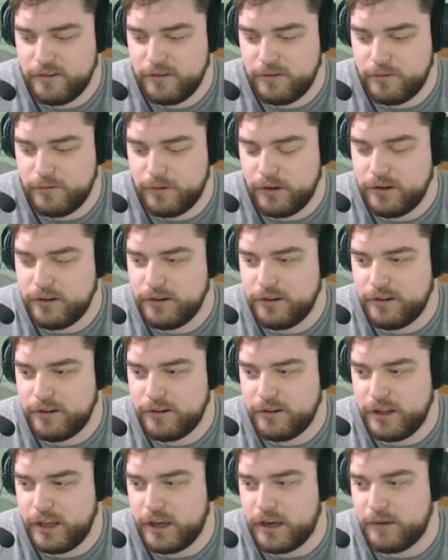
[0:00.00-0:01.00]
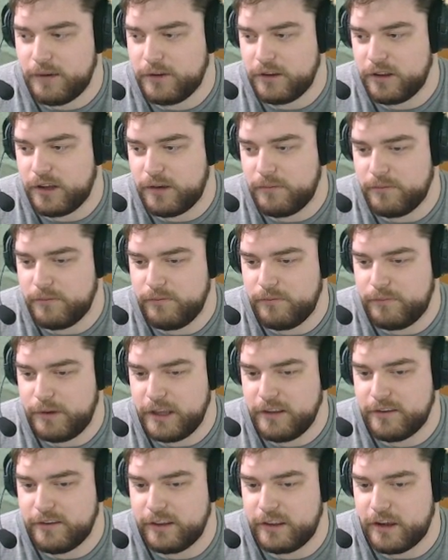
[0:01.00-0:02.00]
What? Yeah, I'm
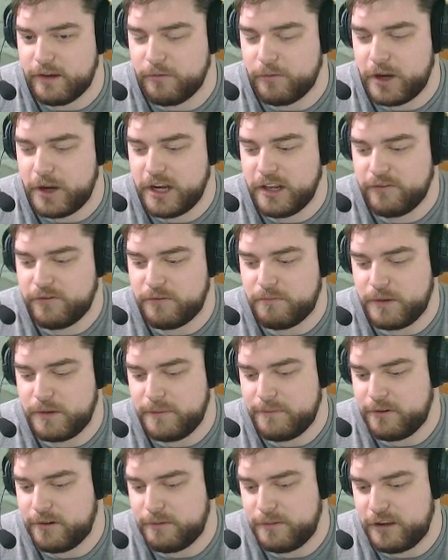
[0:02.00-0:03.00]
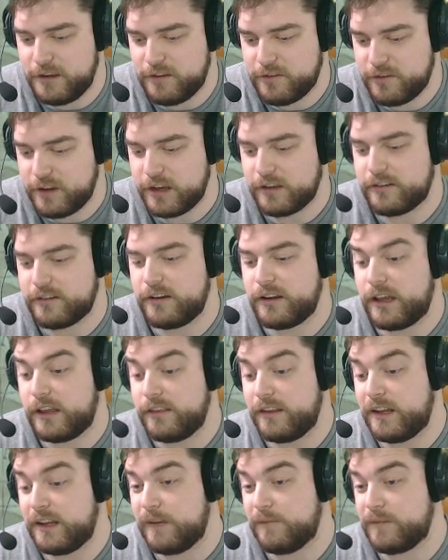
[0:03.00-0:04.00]
basically I'm waiting for people to be distracted,
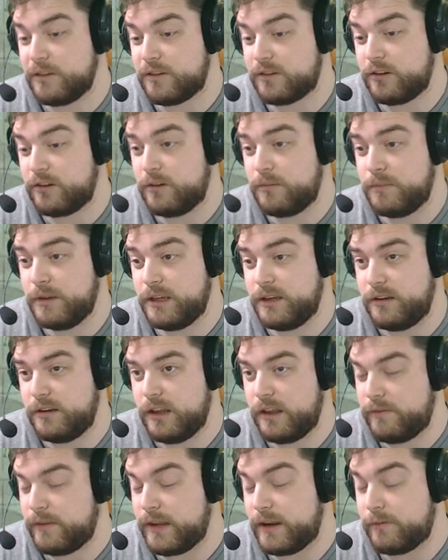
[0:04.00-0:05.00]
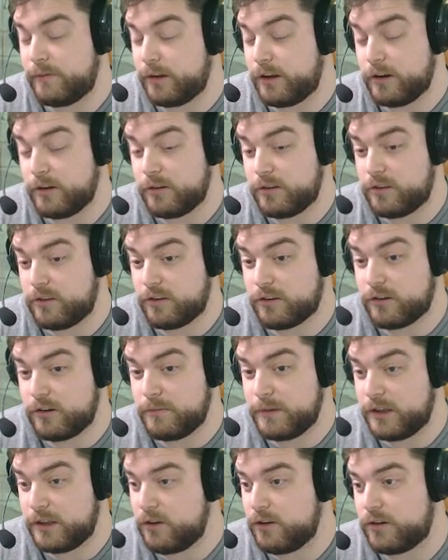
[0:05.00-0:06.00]
and then I'm just gonna be, and then I'm just gonna
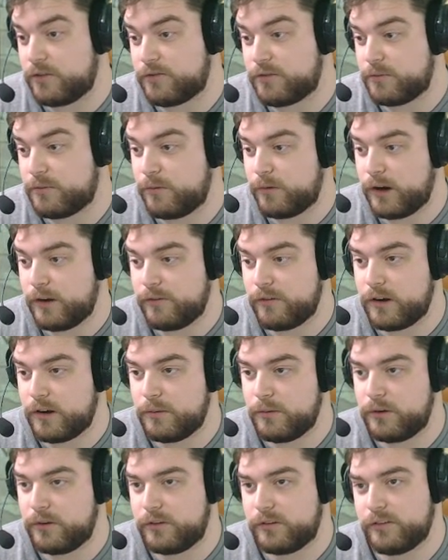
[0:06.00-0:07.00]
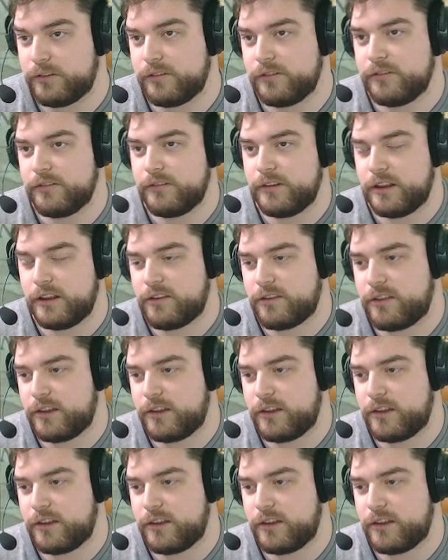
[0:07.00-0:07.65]
be gone from wherever I was. That's